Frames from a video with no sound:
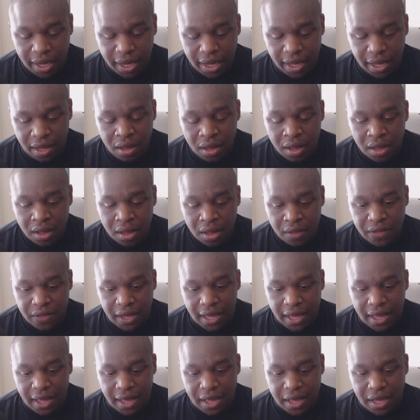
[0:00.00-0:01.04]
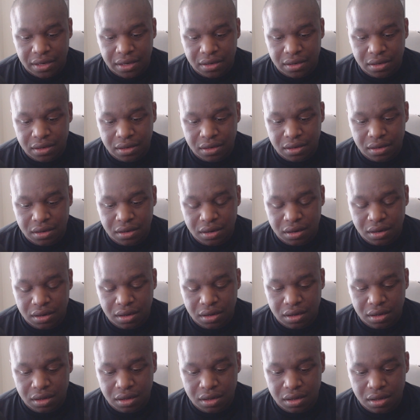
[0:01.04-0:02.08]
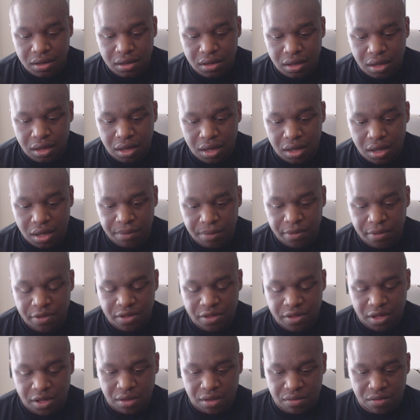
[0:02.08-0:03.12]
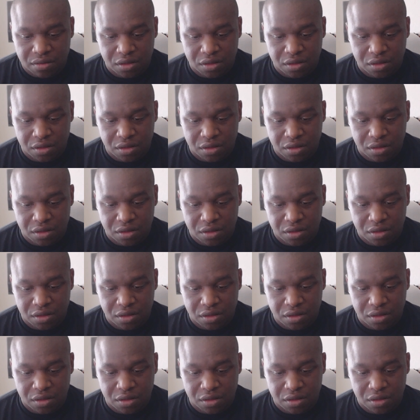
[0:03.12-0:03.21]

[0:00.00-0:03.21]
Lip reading: yeah, they had. Let me see,